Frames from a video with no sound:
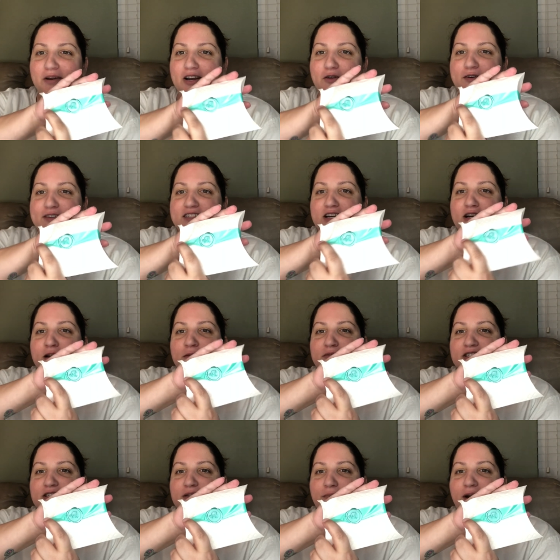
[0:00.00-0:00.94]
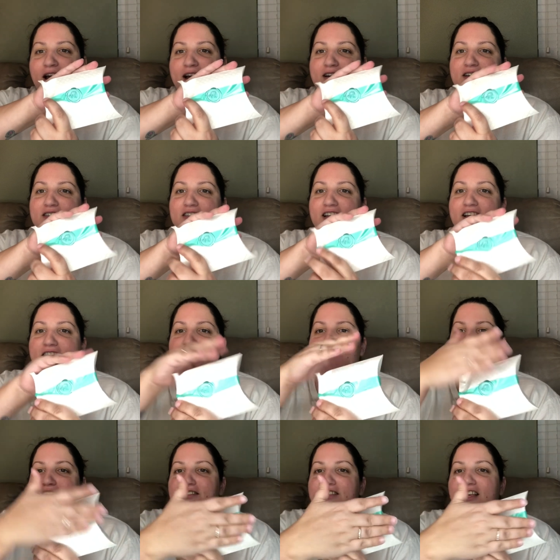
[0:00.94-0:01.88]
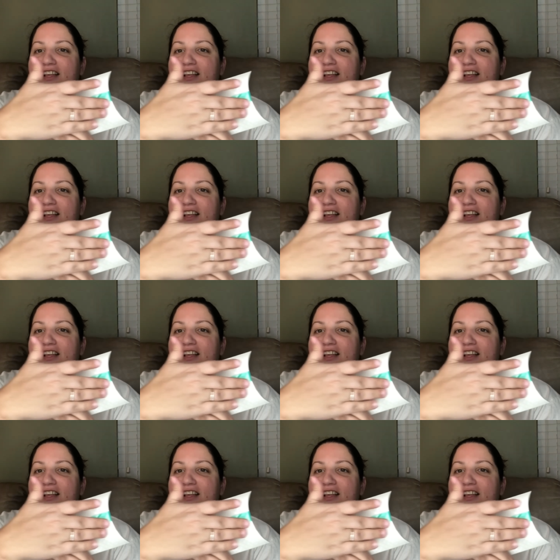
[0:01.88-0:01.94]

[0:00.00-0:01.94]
But anyways, it comes in a package like this.